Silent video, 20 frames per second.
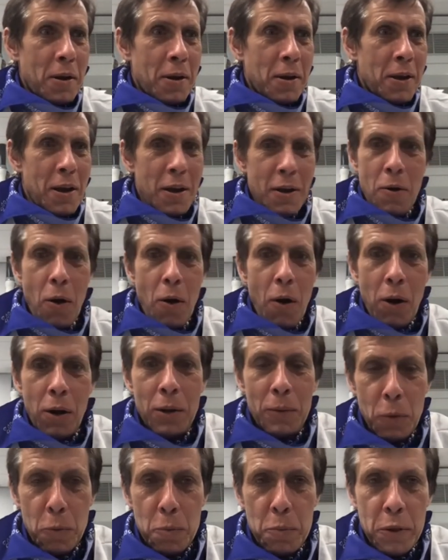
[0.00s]
key goal
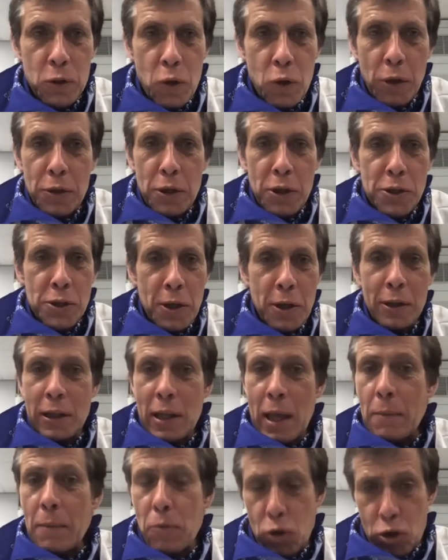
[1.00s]
would be to understand
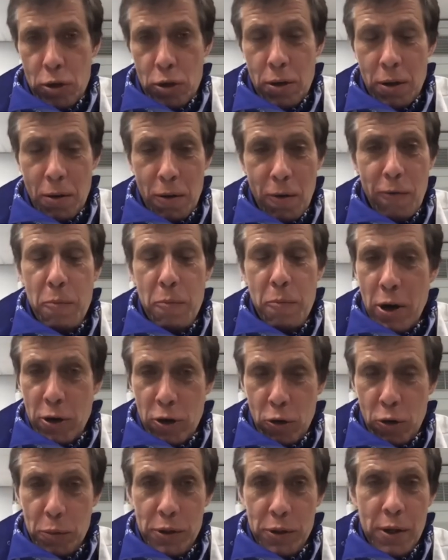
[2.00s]
language of
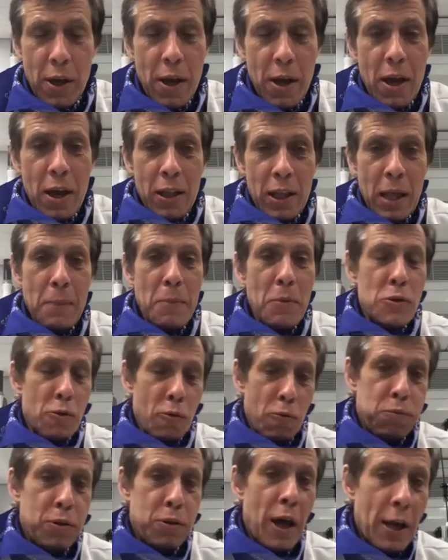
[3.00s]
mushrooms, language
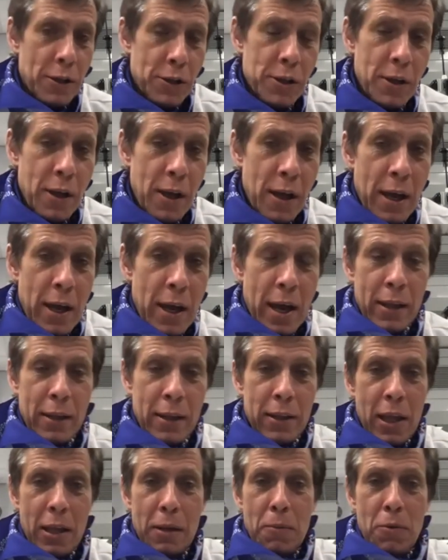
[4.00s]
of plants, and
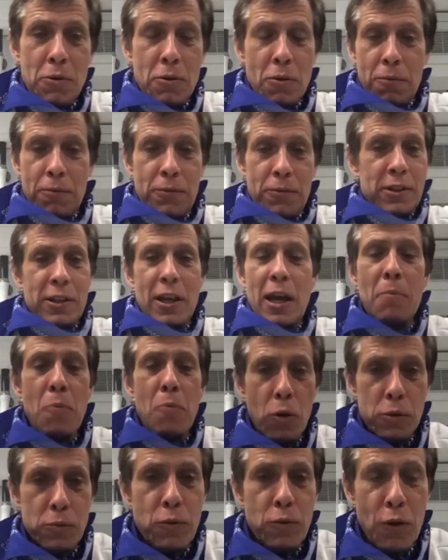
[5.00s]
language of slime
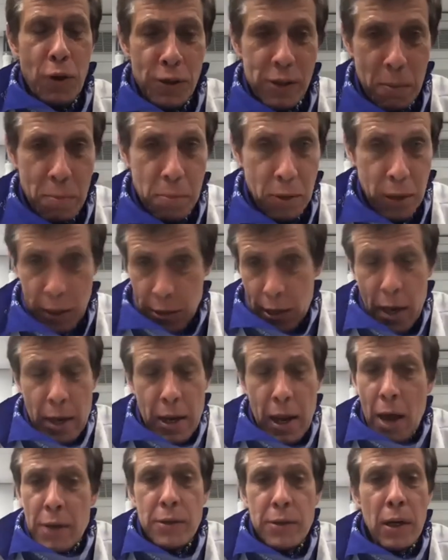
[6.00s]
molds, for example, as any
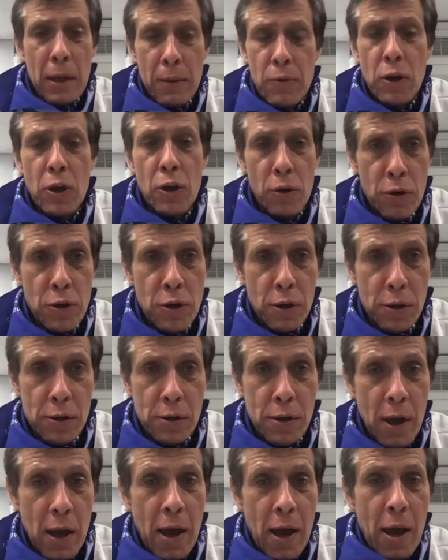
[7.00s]
other living creatures.
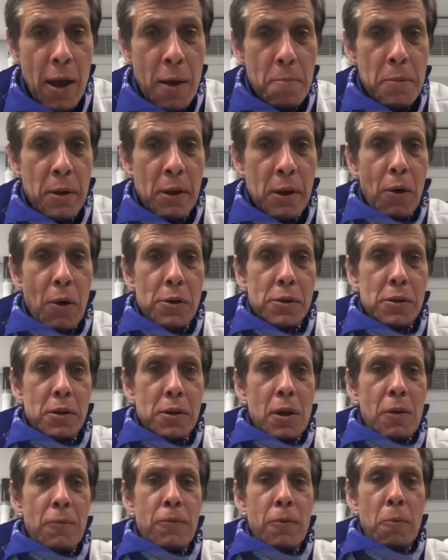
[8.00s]
Because
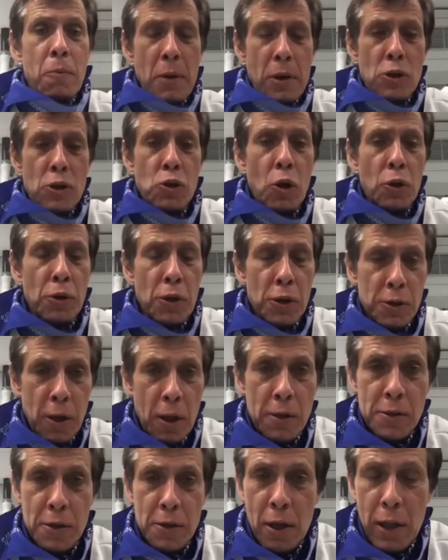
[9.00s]
if you manage to
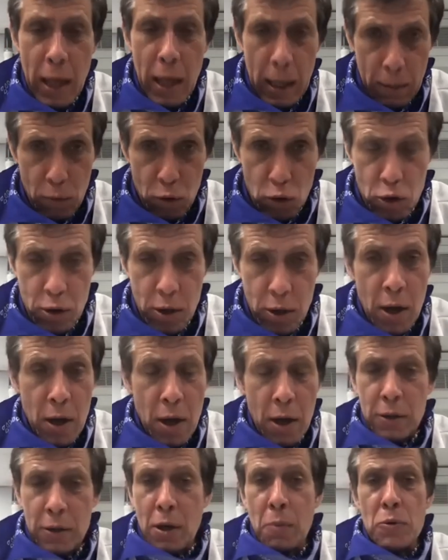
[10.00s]
understand their language
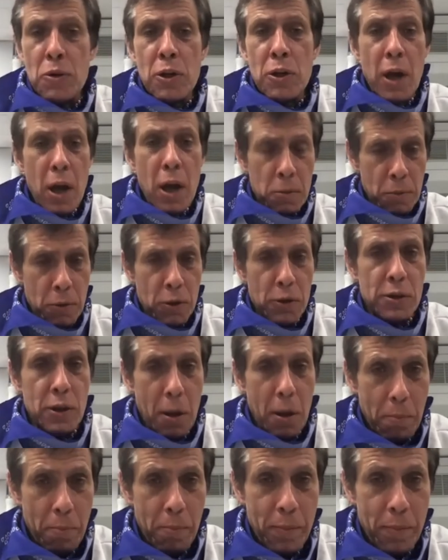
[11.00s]
and communicate with
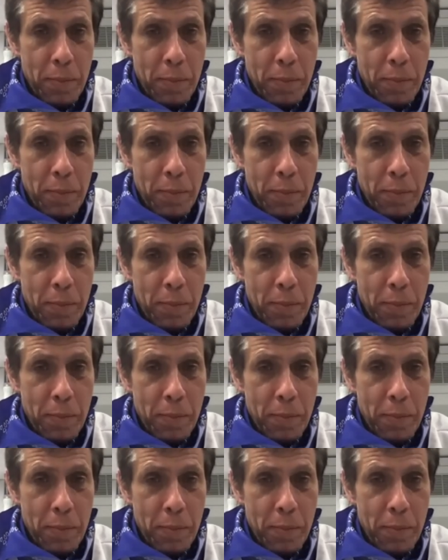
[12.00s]
them,